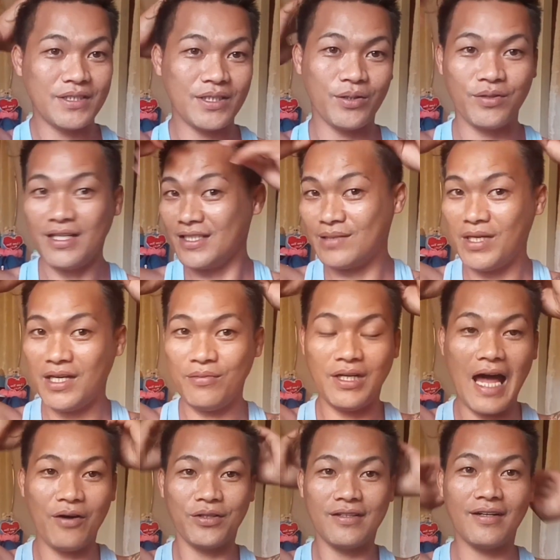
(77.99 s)
So this is me
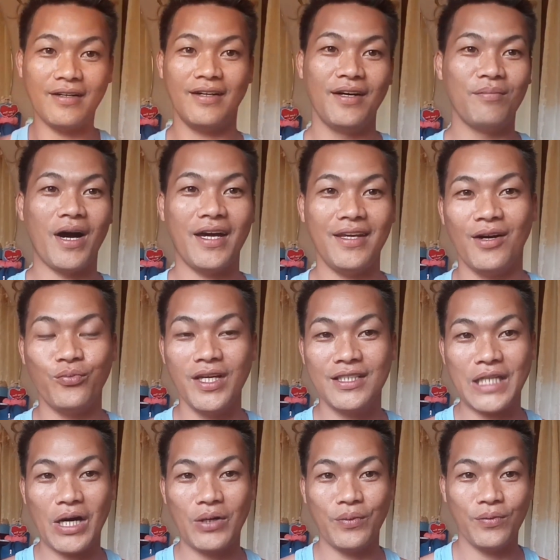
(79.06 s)
without my wig,
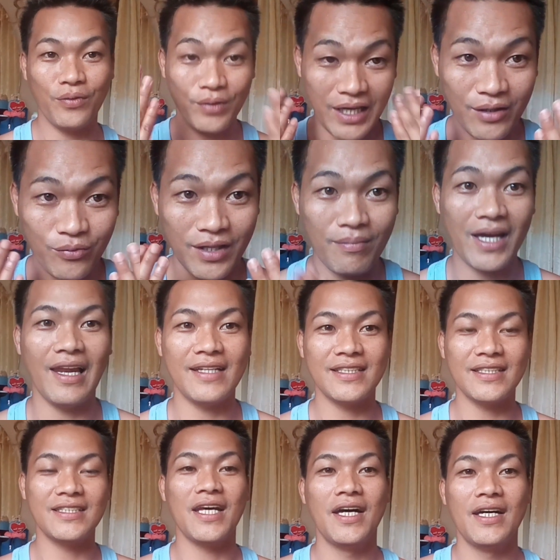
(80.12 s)
so and with my
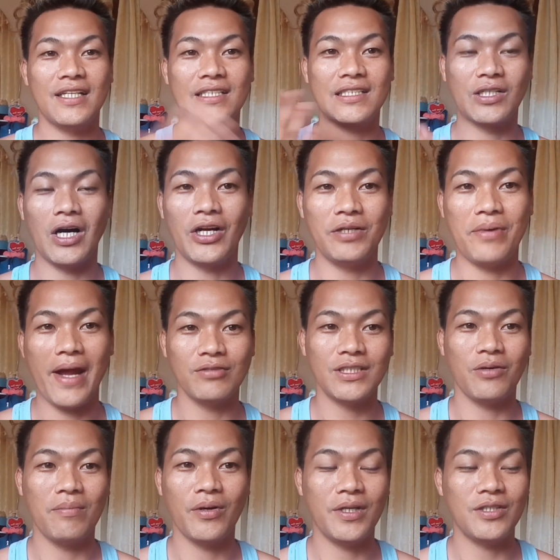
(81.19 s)
lenses, it's colored brown.
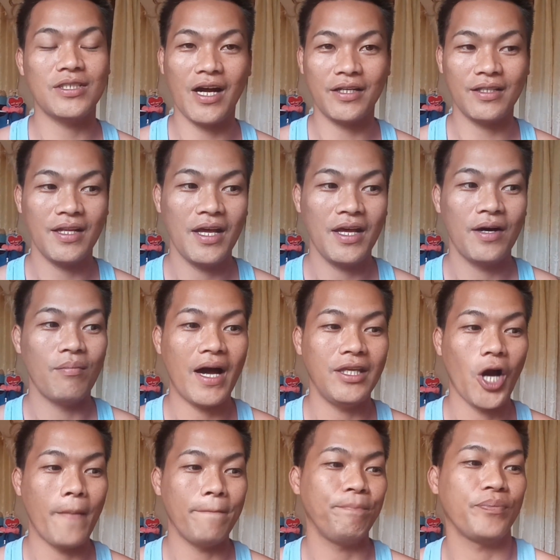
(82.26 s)
So I'm going to start my
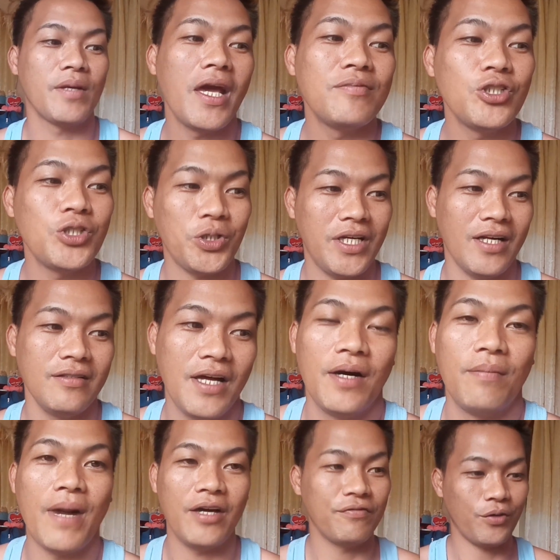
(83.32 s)
makeup tutorial
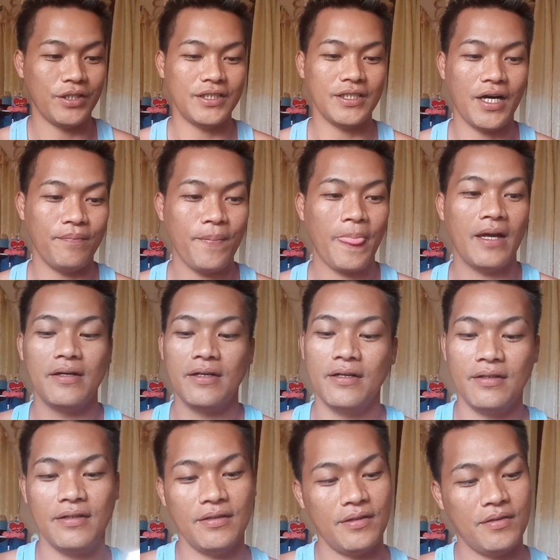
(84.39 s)
by, of course,
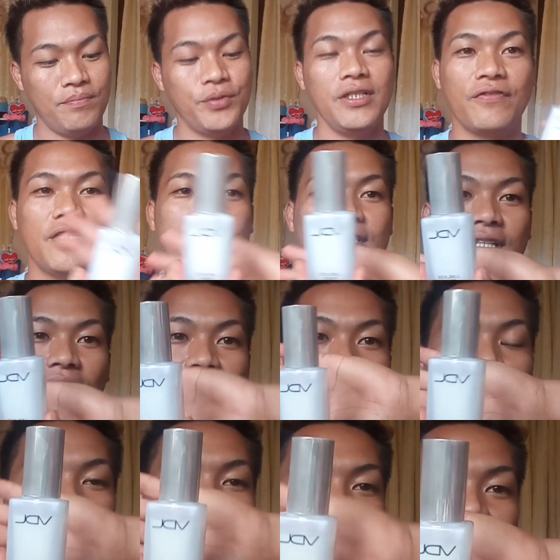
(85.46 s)
putting first
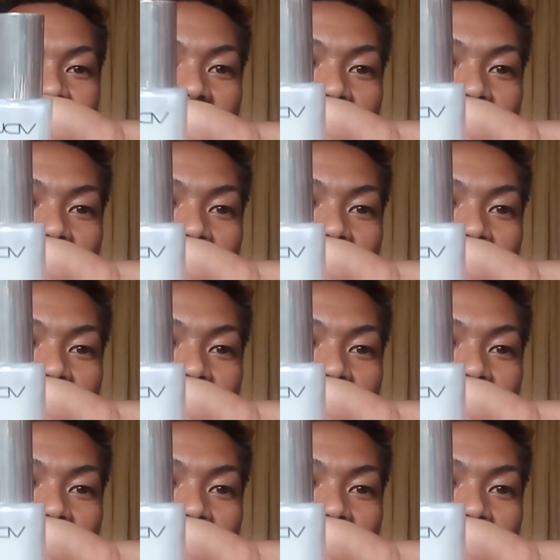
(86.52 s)
this